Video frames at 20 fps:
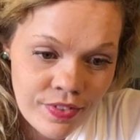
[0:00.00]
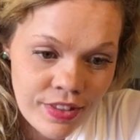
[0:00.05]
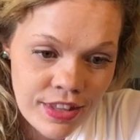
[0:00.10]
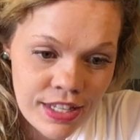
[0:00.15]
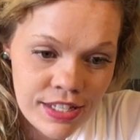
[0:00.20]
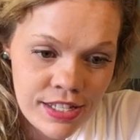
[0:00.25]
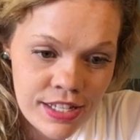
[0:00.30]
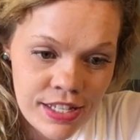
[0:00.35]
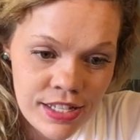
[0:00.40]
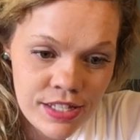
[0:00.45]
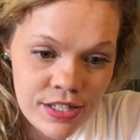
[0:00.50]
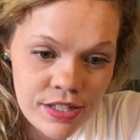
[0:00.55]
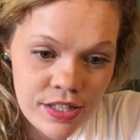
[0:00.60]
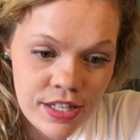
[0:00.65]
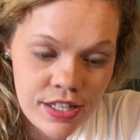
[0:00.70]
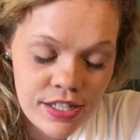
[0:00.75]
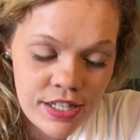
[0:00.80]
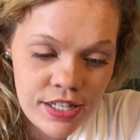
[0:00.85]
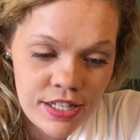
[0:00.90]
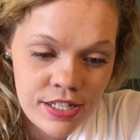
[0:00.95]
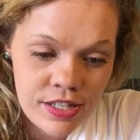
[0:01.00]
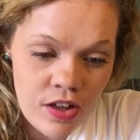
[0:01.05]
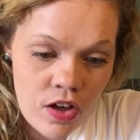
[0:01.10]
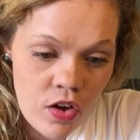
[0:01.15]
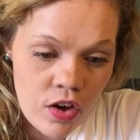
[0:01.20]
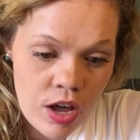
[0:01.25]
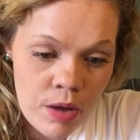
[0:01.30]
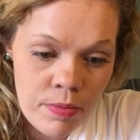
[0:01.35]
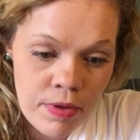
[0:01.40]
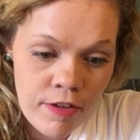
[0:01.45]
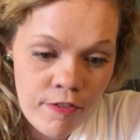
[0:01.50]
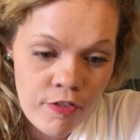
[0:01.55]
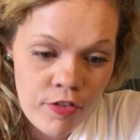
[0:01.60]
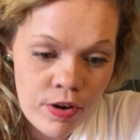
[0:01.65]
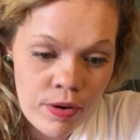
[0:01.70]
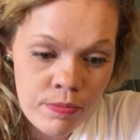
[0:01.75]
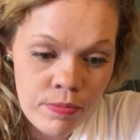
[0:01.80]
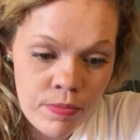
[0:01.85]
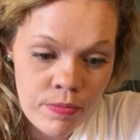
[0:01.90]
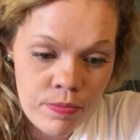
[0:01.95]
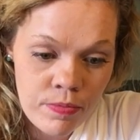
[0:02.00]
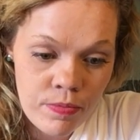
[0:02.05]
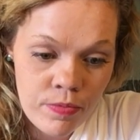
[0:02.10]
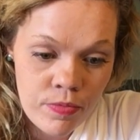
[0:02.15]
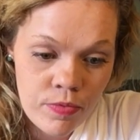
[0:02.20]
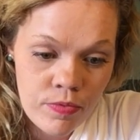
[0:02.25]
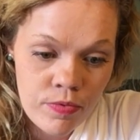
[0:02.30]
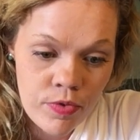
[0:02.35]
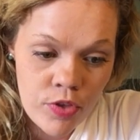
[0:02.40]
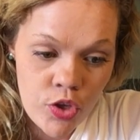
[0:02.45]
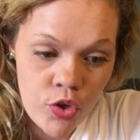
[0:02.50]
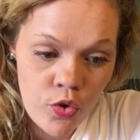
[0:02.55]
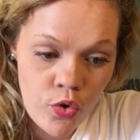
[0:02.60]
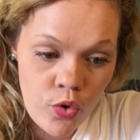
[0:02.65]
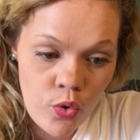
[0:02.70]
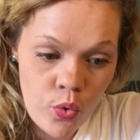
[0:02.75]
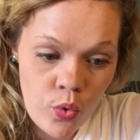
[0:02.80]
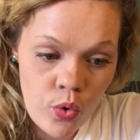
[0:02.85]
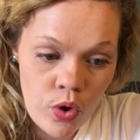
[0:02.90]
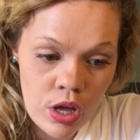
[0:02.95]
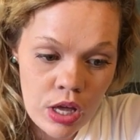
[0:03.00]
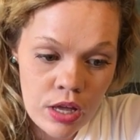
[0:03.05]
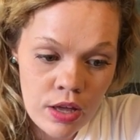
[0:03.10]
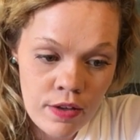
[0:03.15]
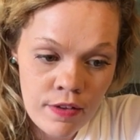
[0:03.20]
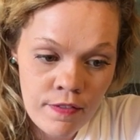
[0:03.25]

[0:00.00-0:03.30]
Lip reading: this is all coming from you